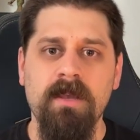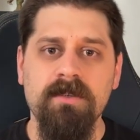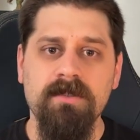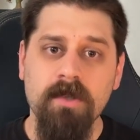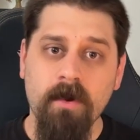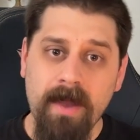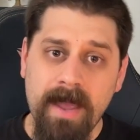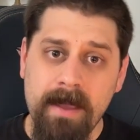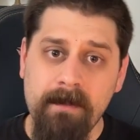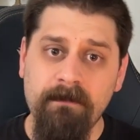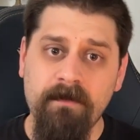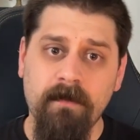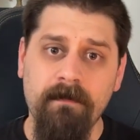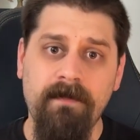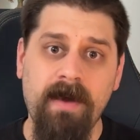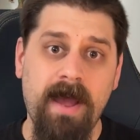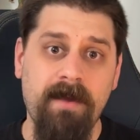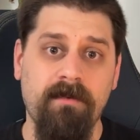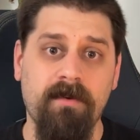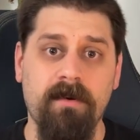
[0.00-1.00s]
So aim for
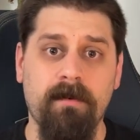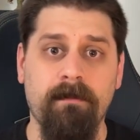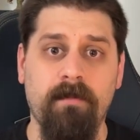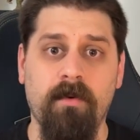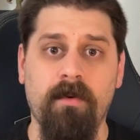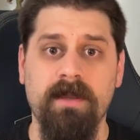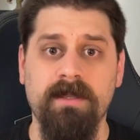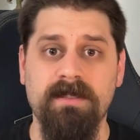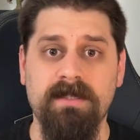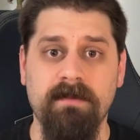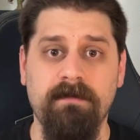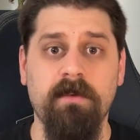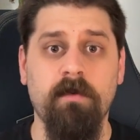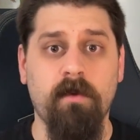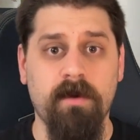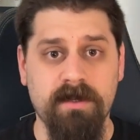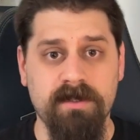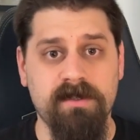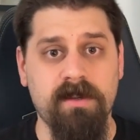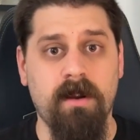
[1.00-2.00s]
500 points if you
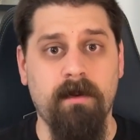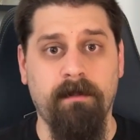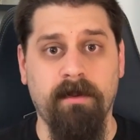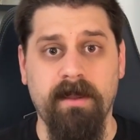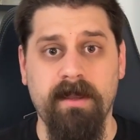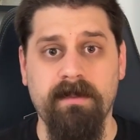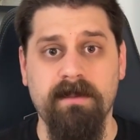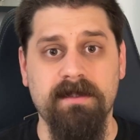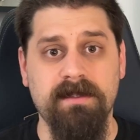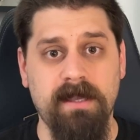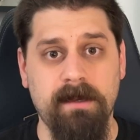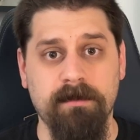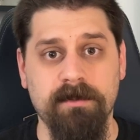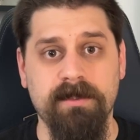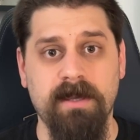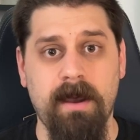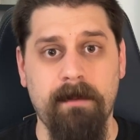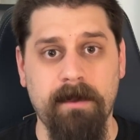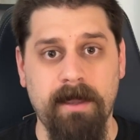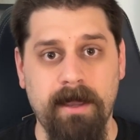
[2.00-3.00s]
want to start playing the
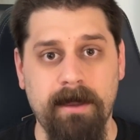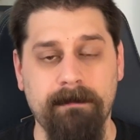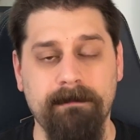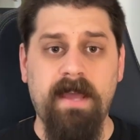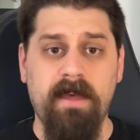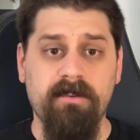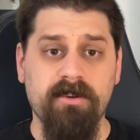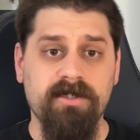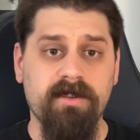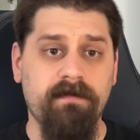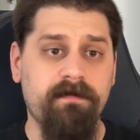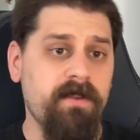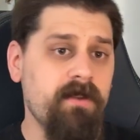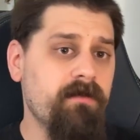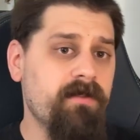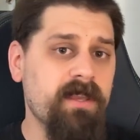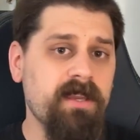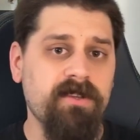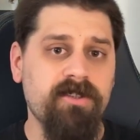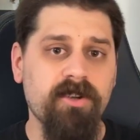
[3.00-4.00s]
tabletop game. Now, there's a few
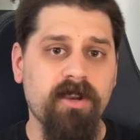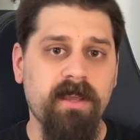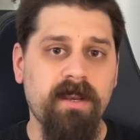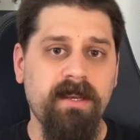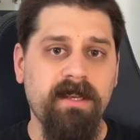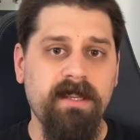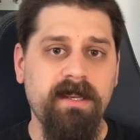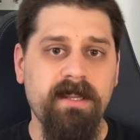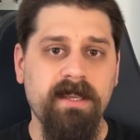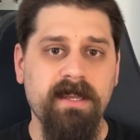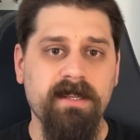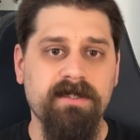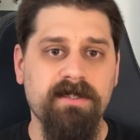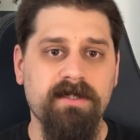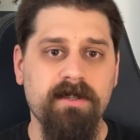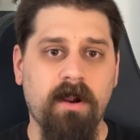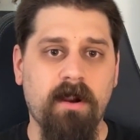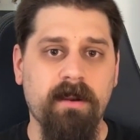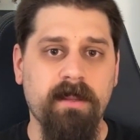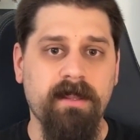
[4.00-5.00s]
things you're going to need to get
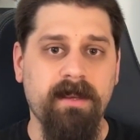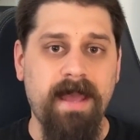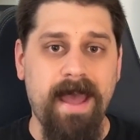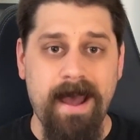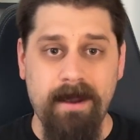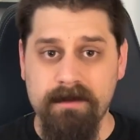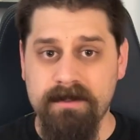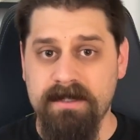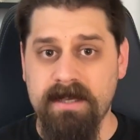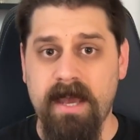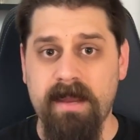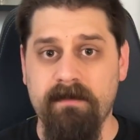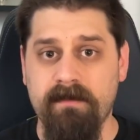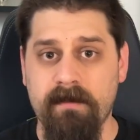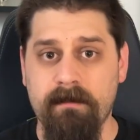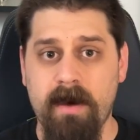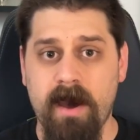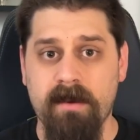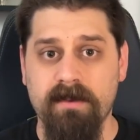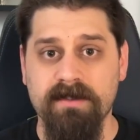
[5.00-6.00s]
started outside of the
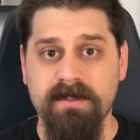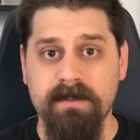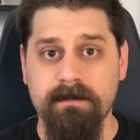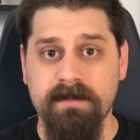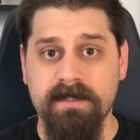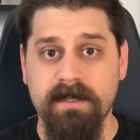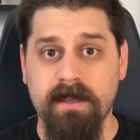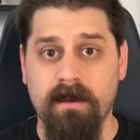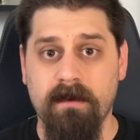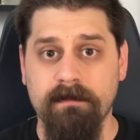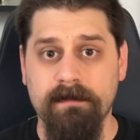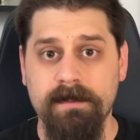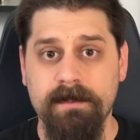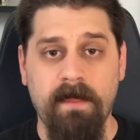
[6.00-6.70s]
models themselves.